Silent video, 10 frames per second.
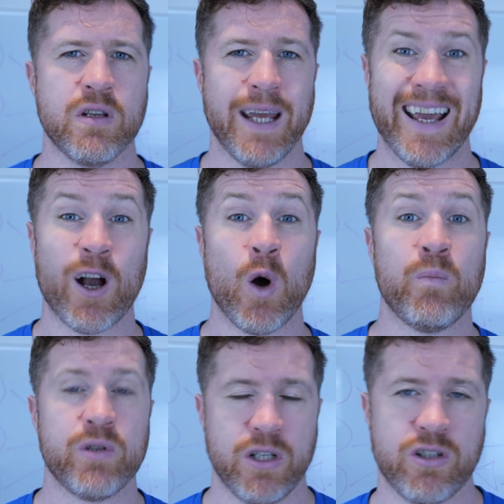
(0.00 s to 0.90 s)
in
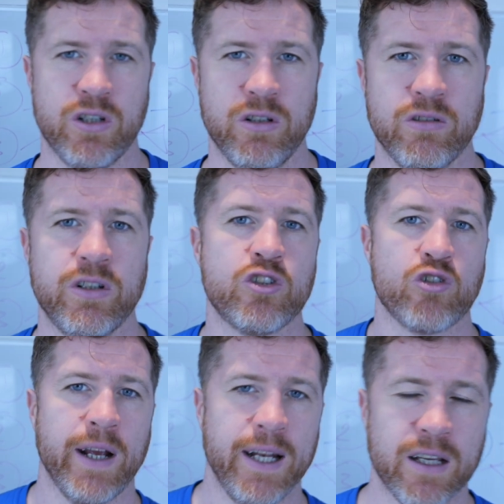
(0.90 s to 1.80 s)
competition or in
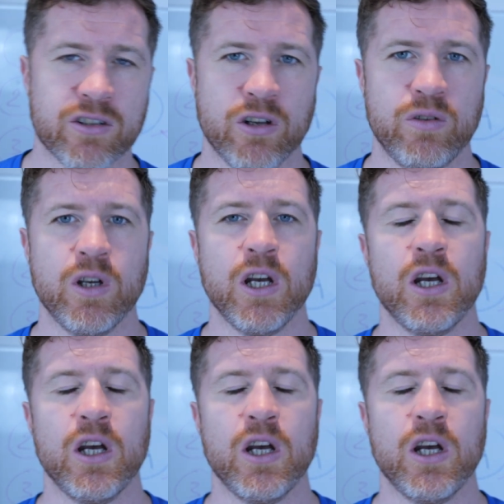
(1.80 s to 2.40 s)
training. So